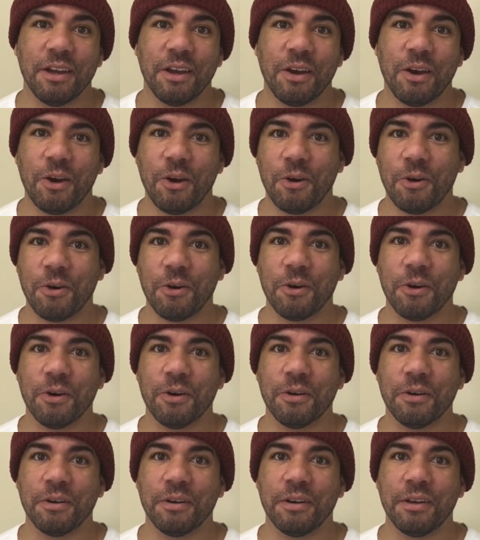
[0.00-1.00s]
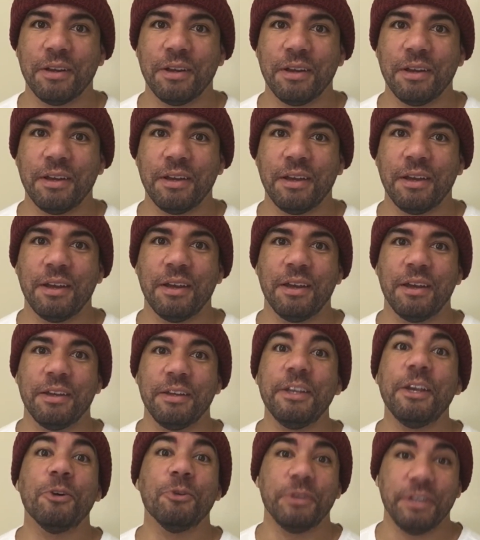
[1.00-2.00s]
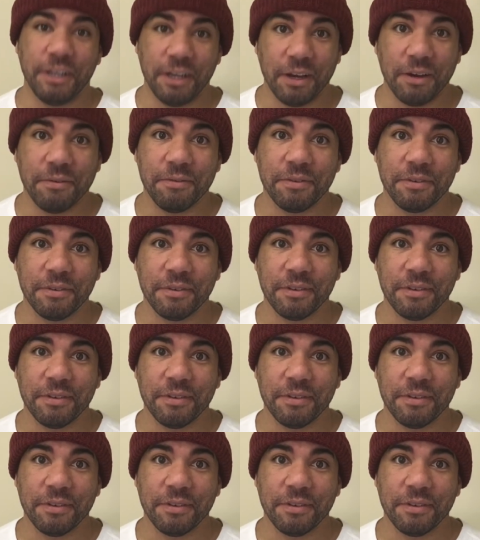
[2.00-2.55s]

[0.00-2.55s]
are guilty of,